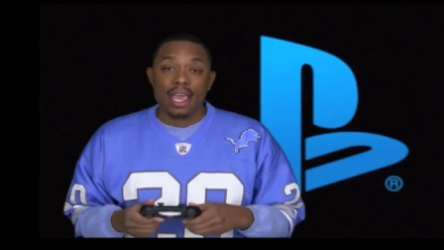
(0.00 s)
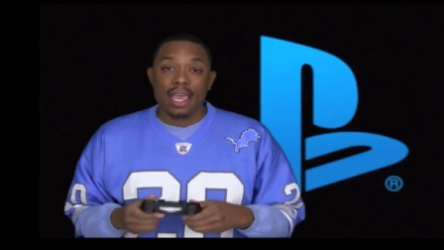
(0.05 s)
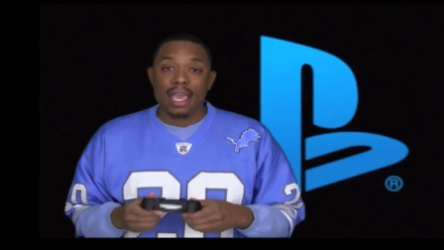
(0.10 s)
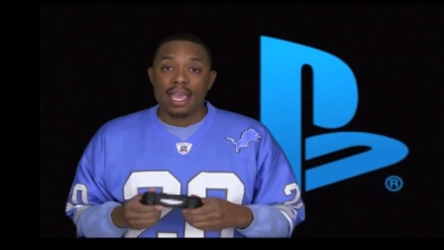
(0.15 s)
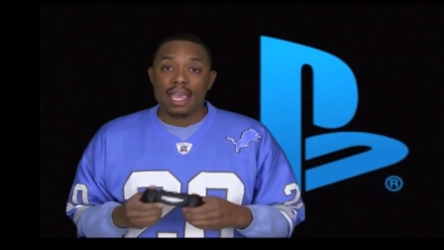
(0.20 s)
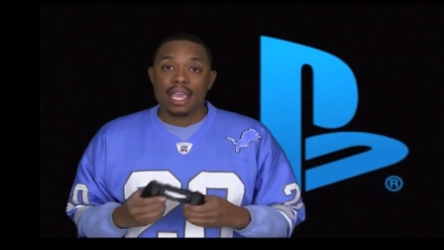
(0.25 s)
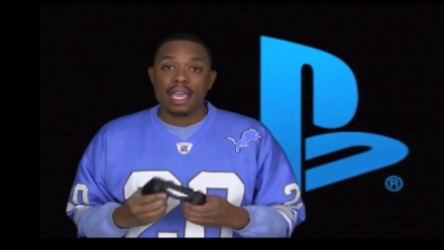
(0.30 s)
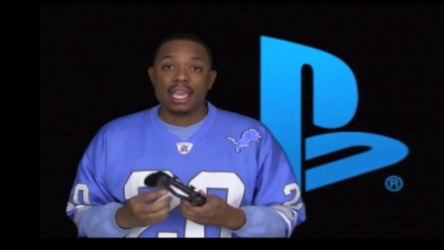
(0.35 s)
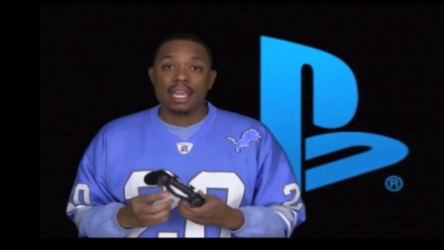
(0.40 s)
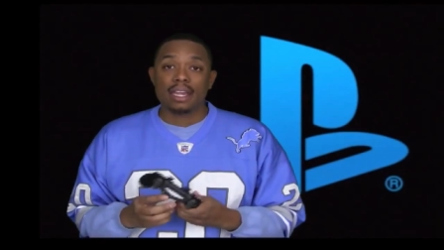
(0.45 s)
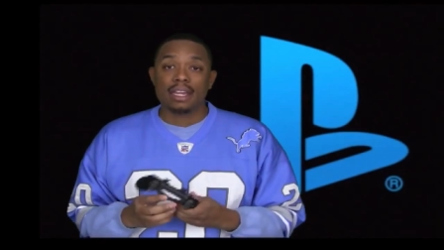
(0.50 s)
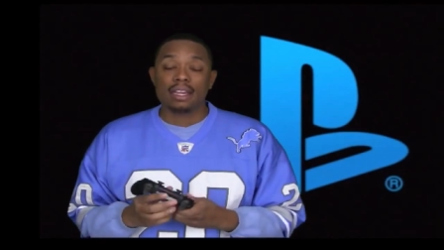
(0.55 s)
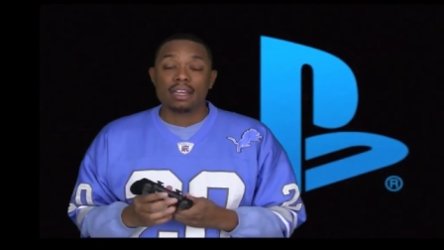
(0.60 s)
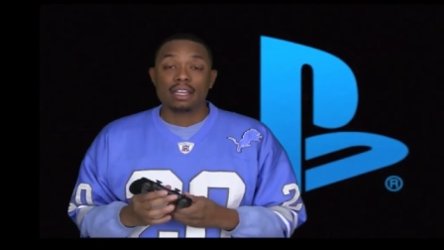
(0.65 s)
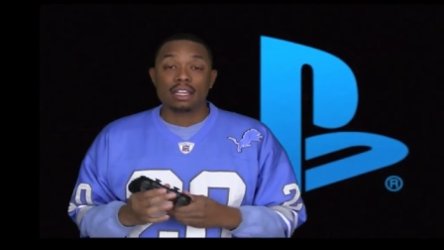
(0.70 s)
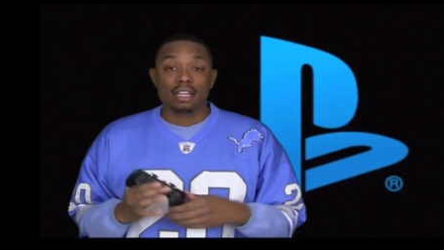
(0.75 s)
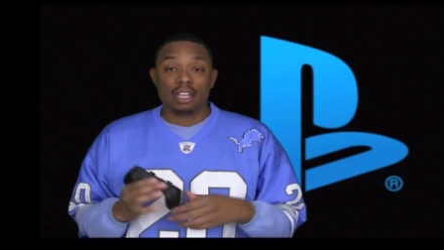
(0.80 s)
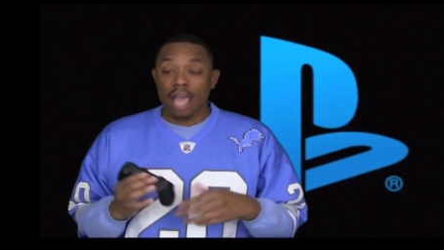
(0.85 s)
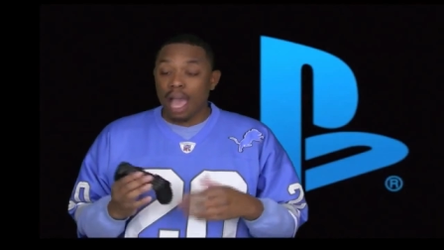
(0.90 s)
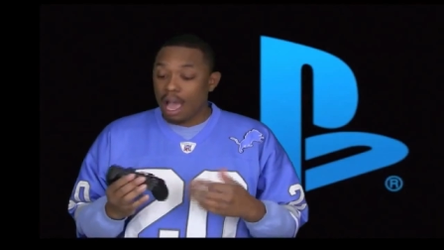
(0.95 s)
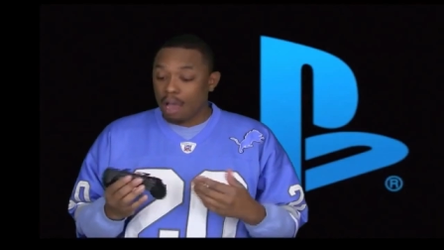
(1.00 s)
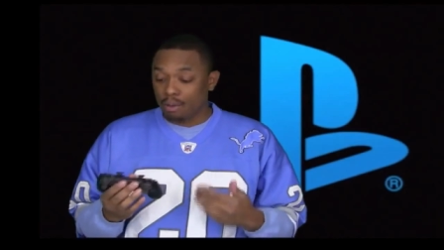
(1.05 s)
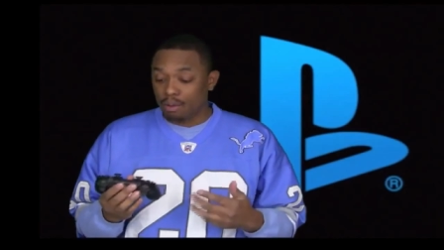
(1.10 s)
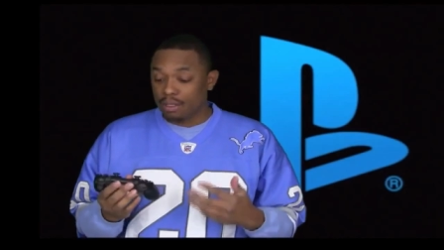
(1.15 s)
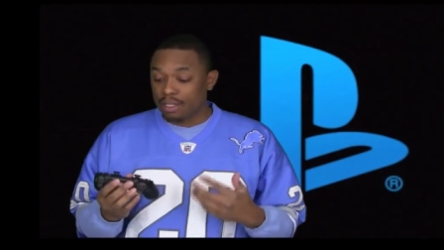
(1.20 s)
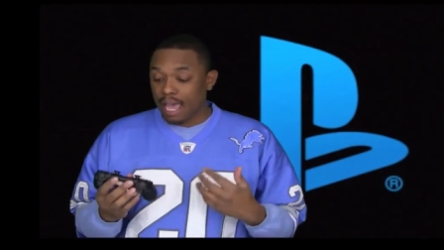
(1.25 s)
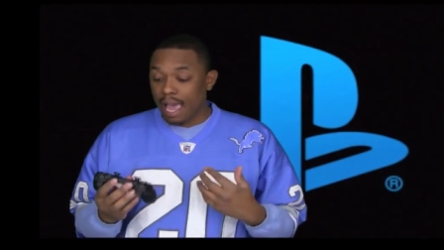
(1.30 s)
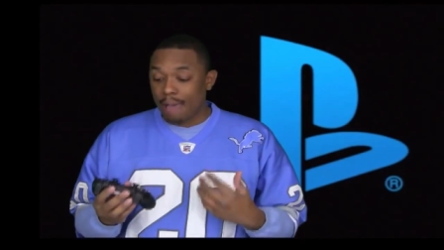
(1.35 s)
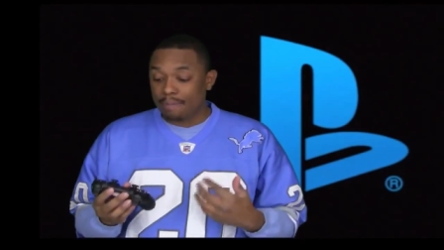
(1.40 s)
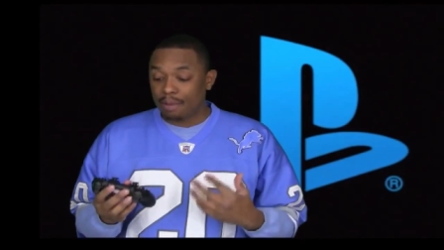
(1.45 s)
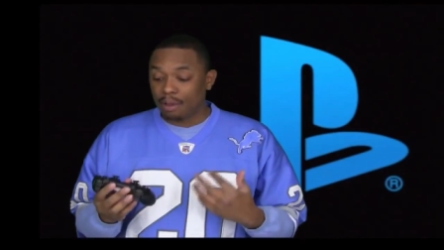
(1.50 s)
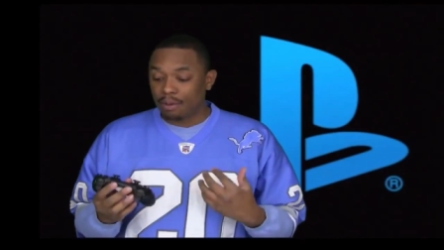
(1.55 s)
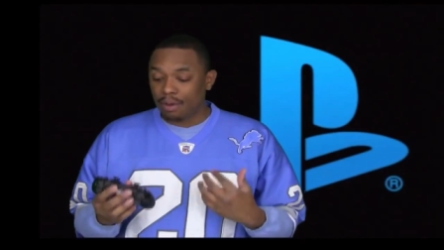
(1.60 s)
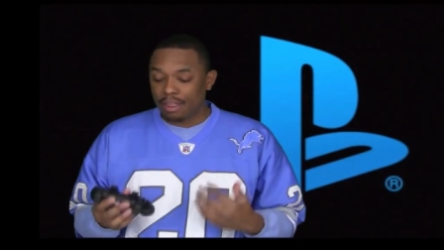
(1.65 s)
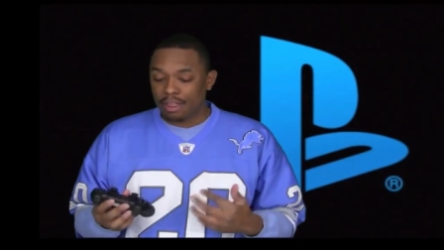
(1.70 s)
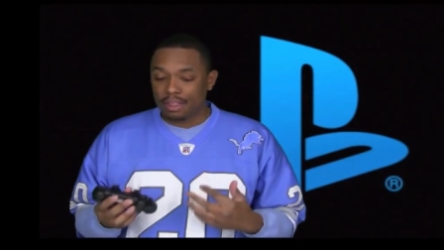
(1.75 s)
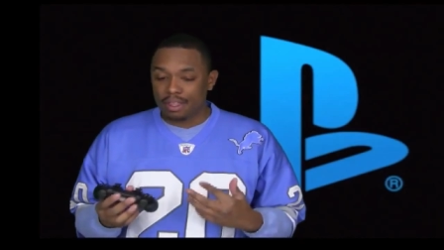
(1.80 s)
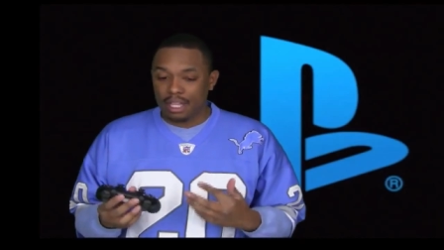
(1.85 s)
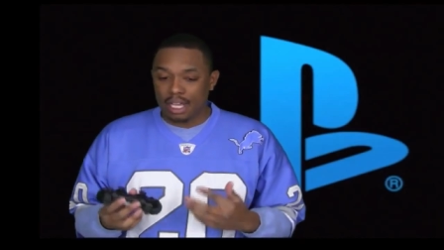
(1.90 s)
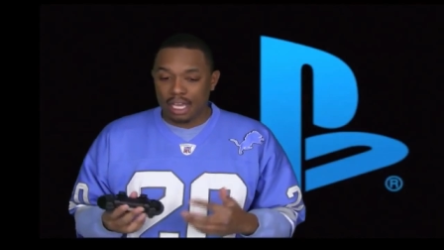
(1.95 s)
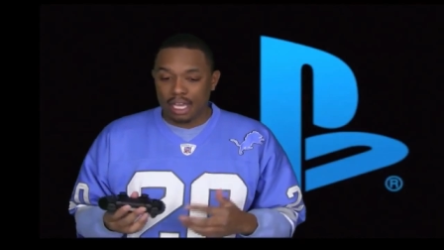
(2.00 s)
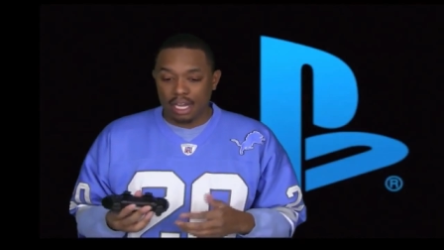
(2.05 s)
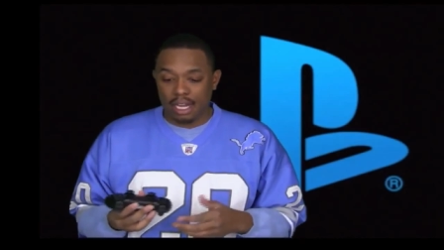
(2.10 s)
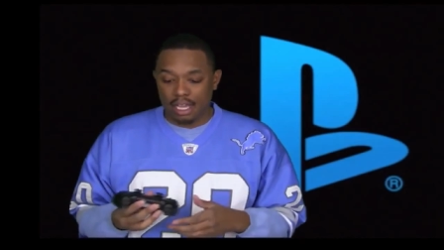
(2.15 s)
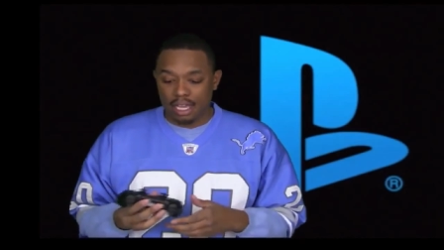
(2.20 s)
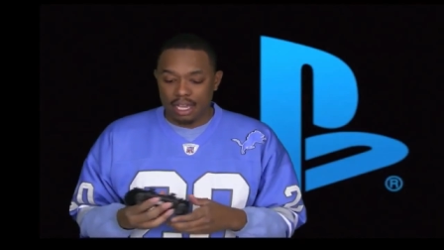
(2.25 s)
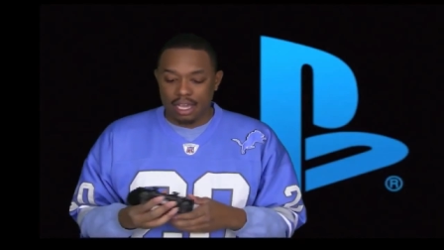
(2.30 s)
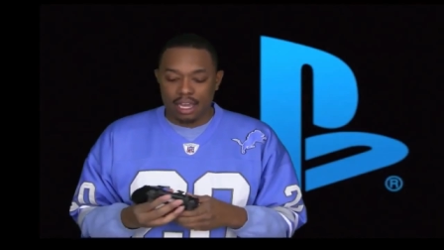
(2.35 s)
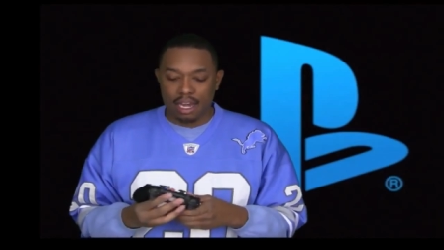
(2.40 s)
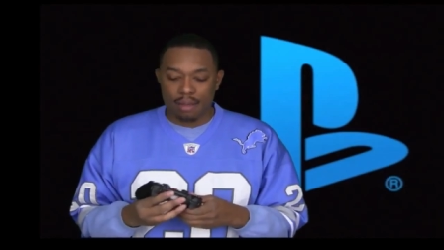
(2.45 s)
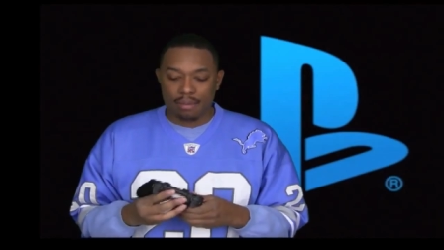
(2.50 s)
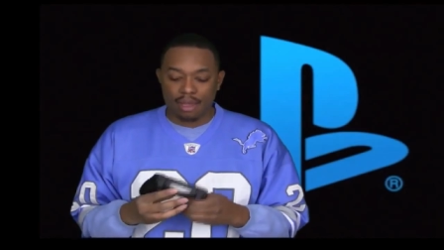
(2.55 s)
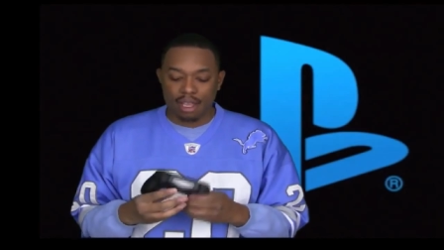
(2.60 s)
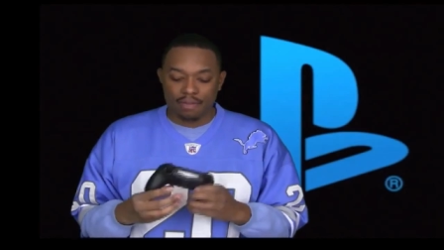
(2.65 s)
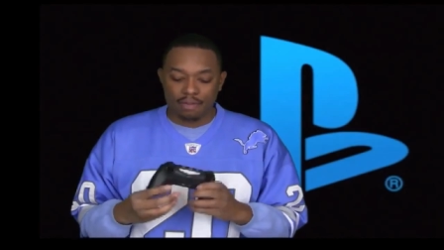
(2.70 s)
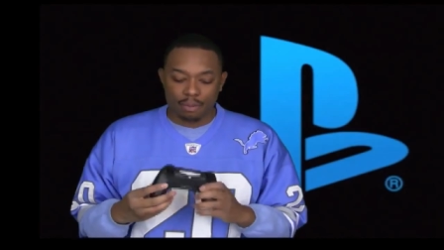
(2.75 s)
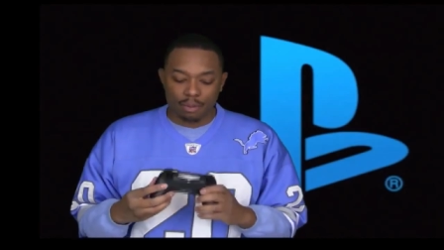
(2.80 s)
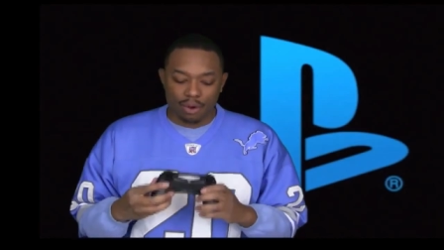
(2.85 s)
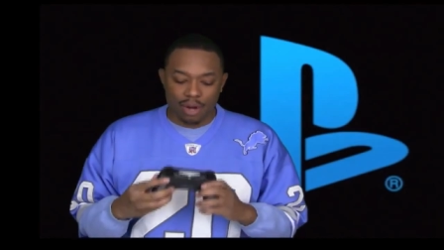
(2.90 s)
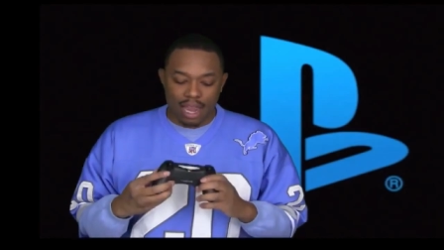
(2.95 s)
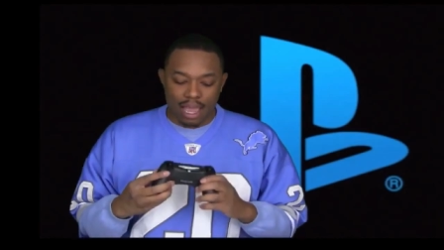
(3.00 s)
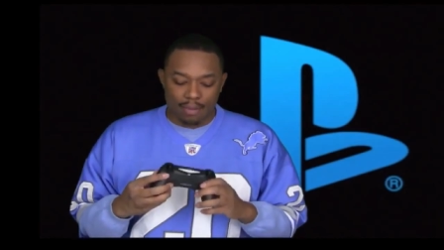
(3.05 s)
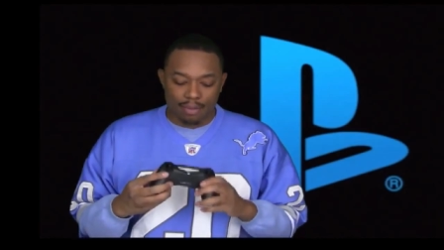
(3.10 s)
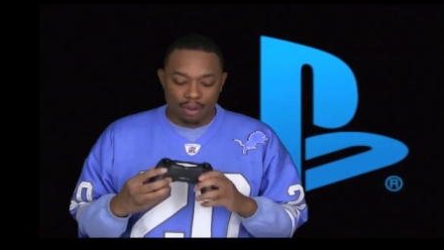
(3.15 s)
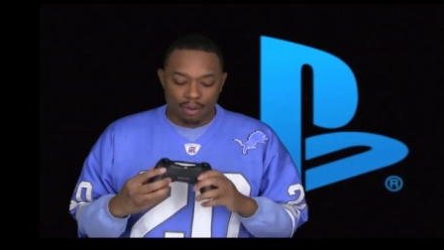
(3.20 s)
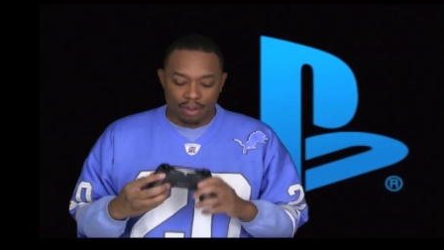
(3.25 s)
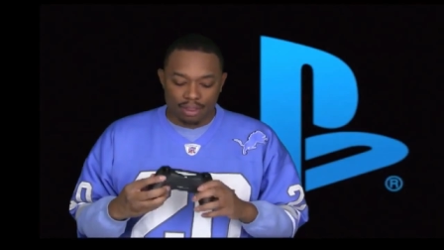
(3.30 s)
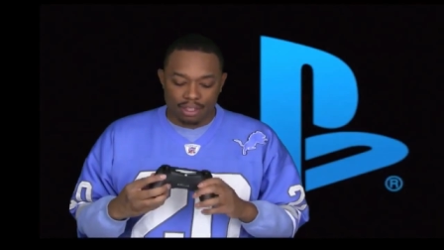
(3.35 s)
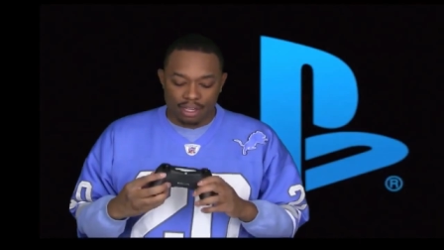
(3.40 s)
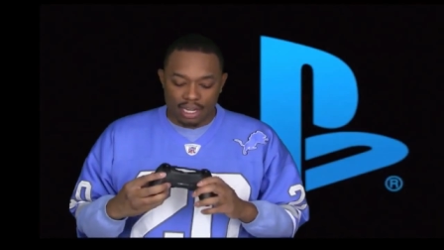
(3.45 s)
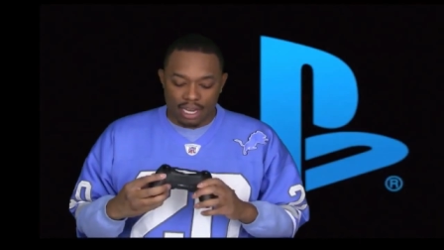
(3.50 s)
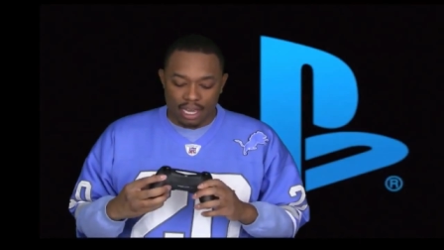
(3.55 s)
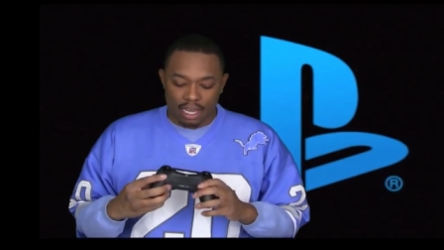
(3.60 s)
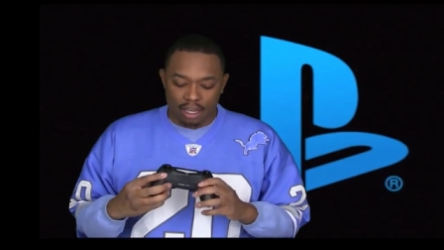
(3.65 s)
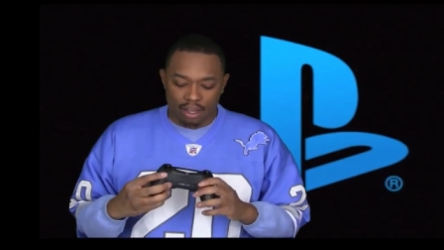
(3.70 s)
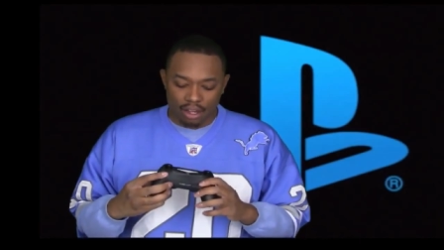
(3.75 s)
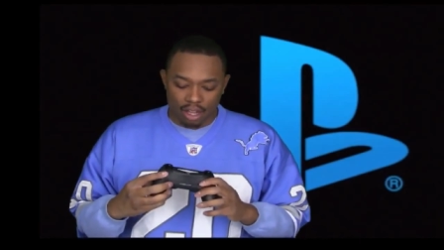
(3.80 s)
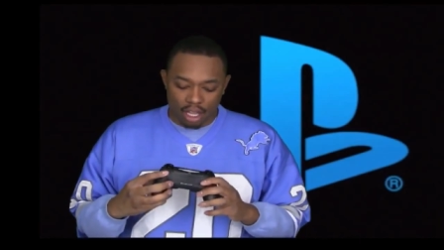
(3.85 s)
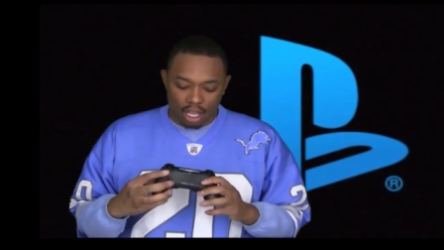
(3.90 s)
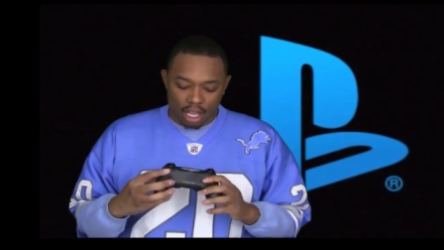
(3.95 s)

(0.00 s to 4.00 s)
and I was happy with it then, and I'm even more happy with it now.